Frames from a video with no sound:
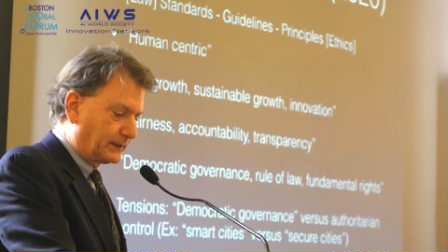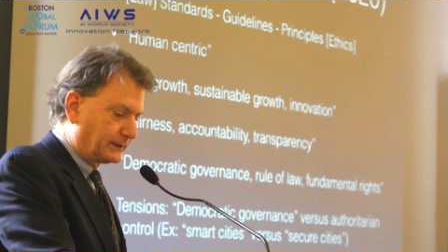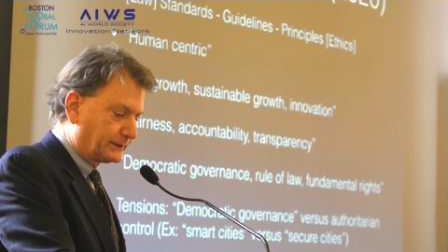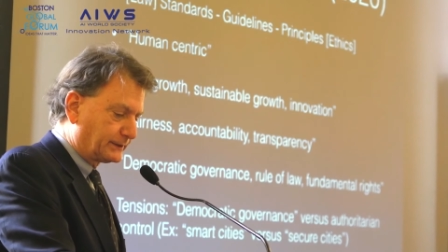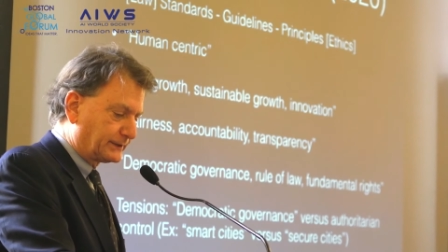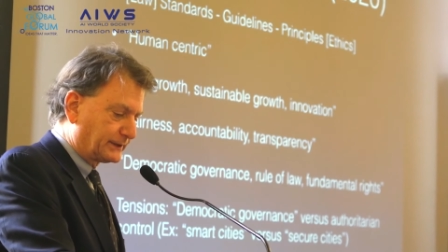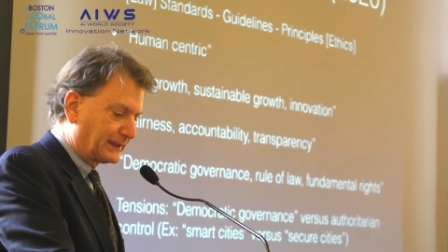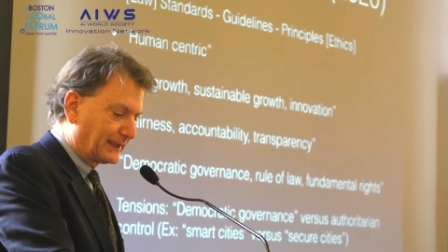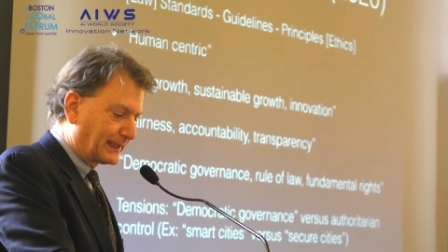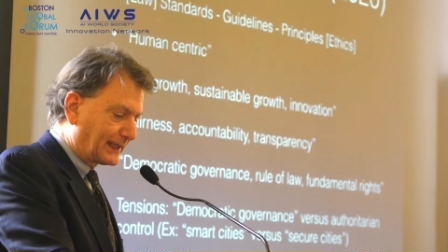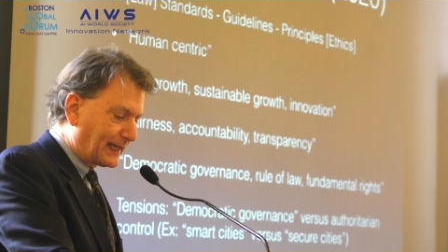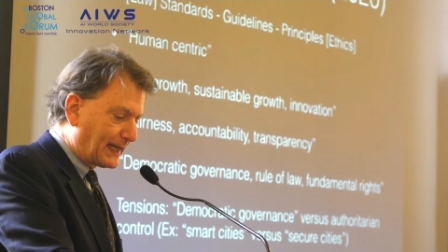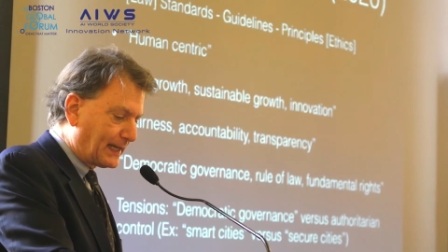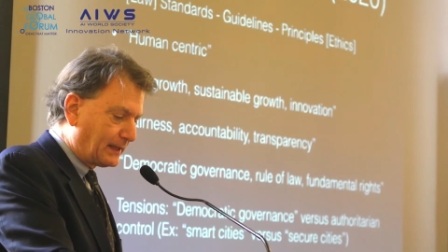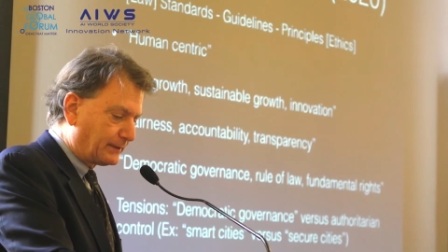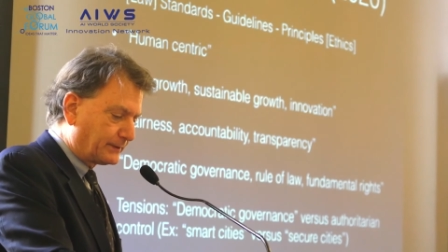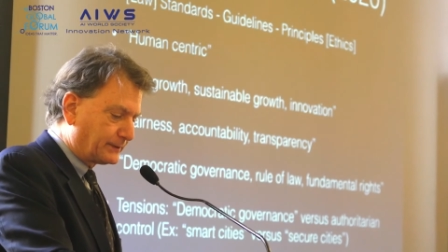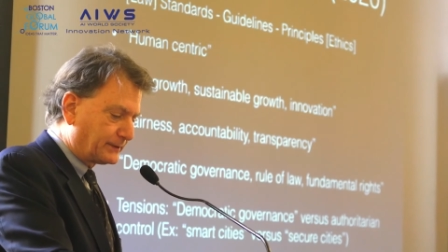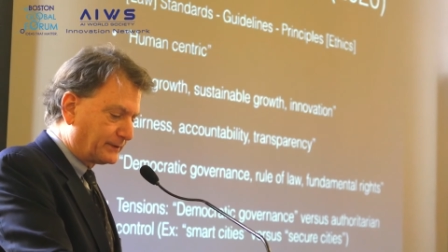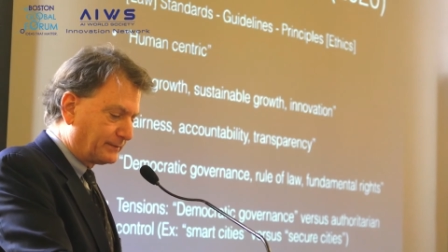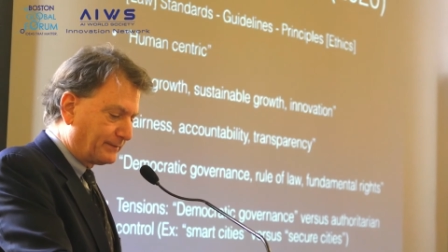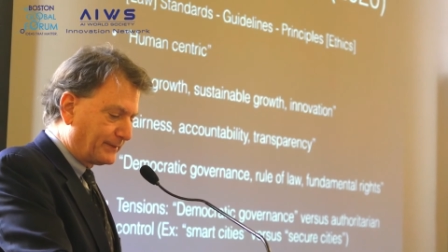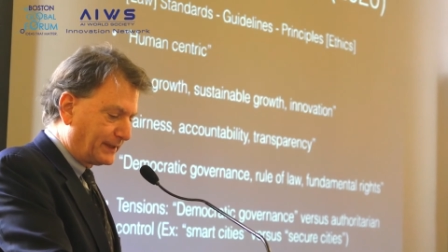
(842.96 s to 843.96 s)

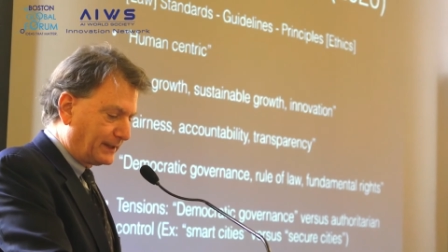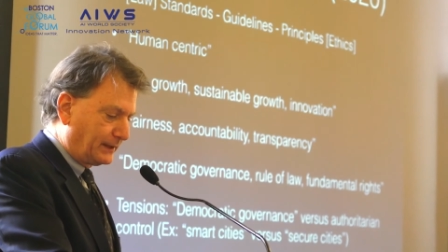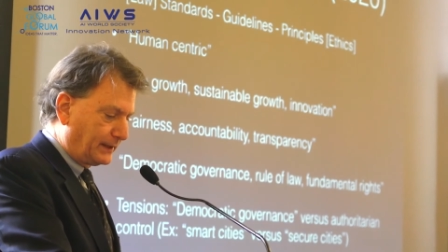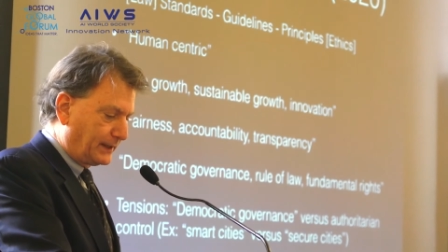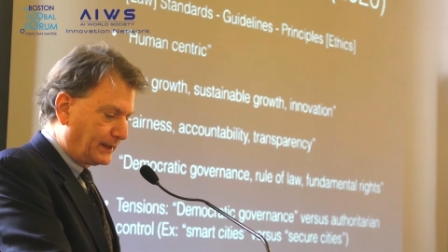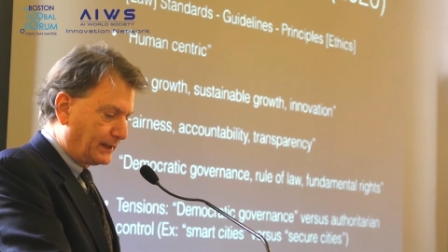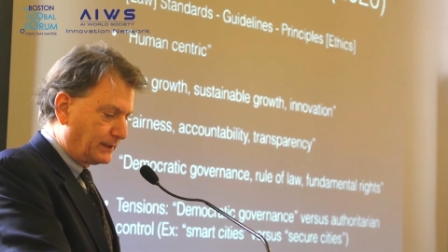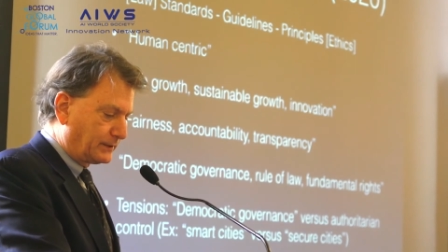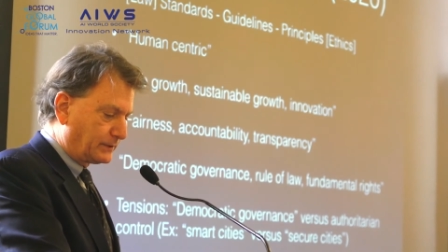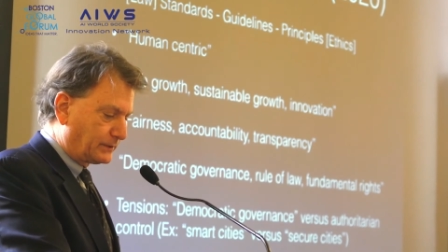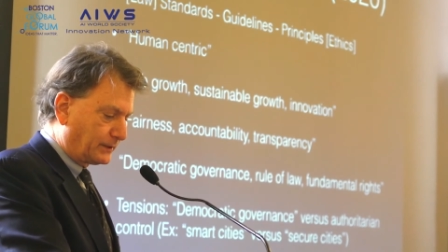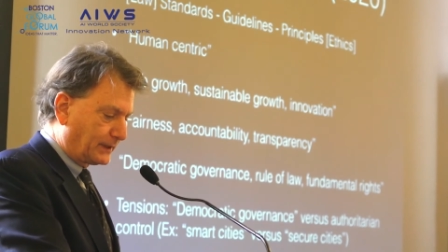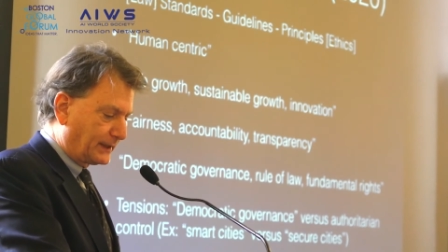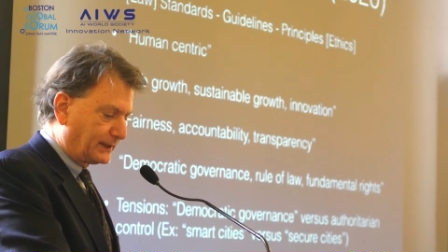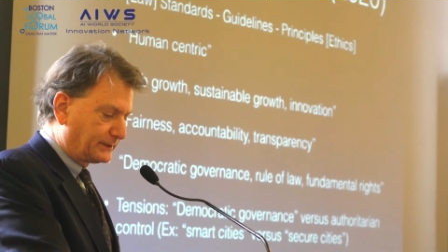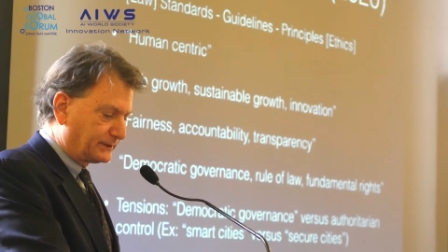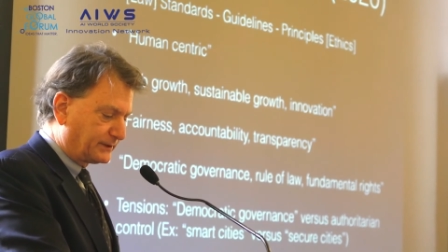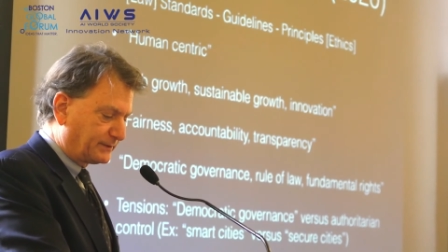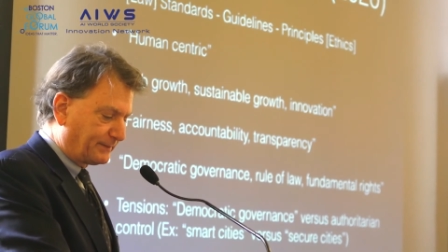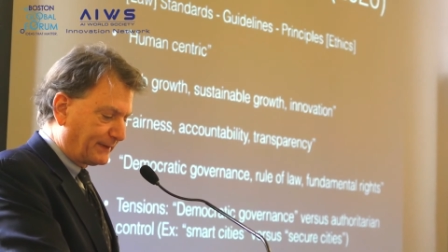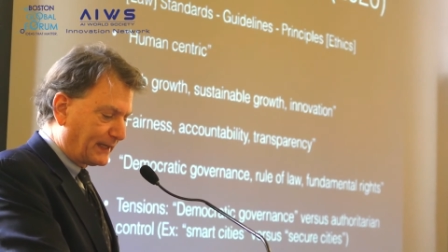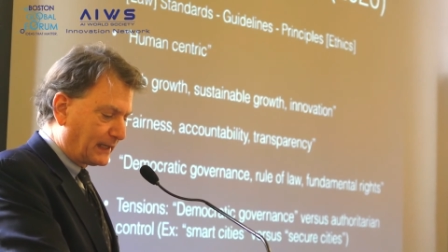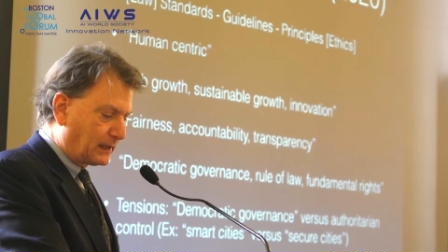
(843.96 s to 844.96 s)
accountability, and
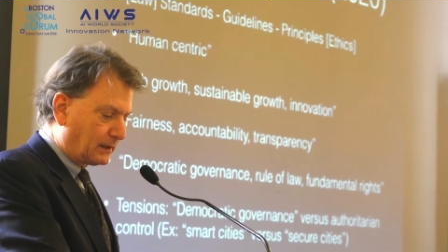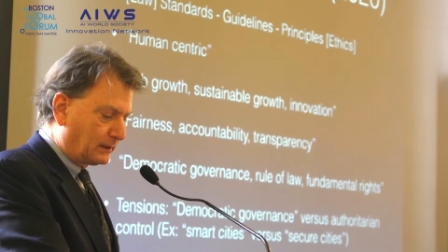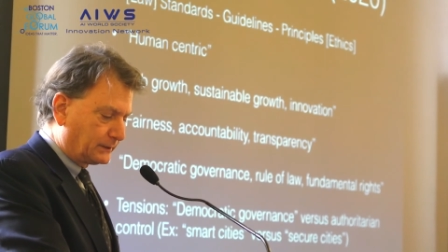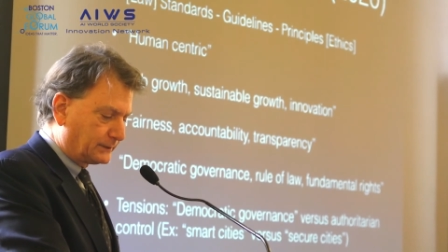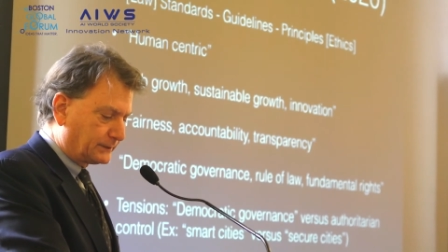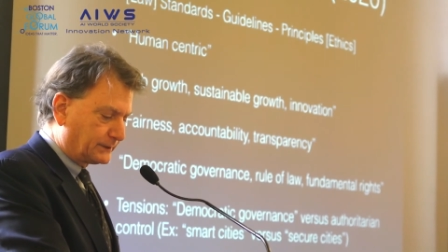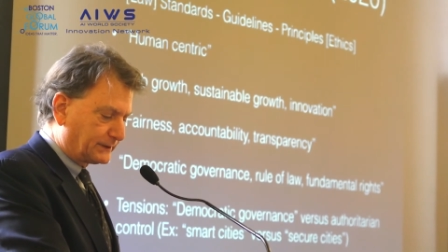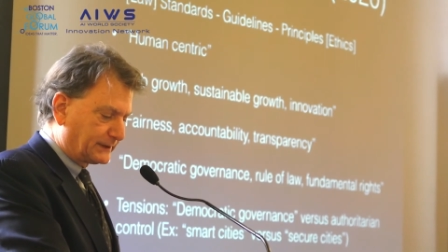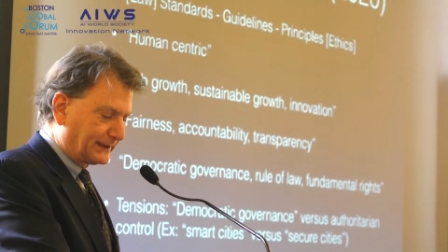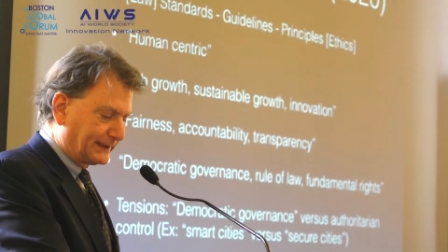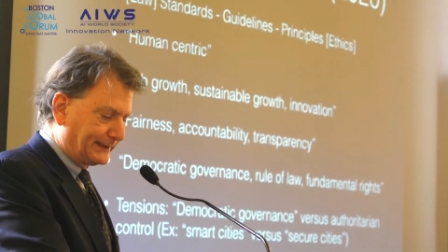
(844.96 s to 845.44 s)
transparency.